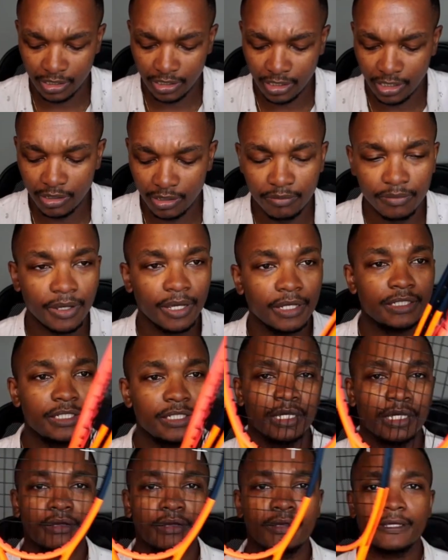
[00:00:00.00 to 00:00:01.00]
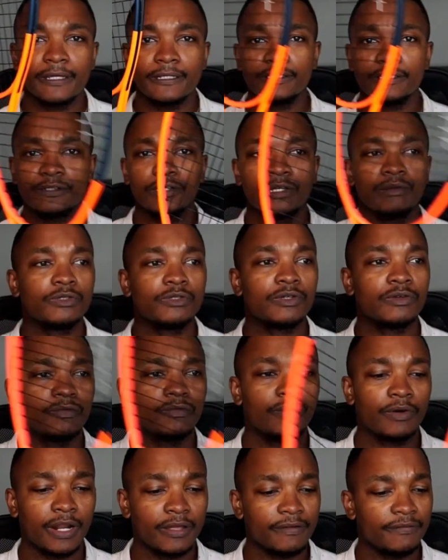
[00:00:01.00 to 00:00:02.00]
4-6 weeks,
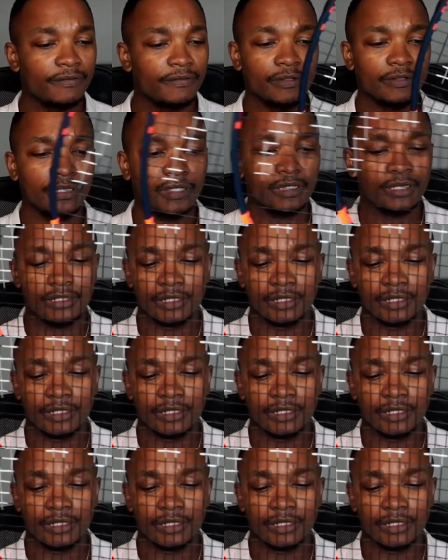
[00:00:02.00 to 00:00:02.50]
but life just got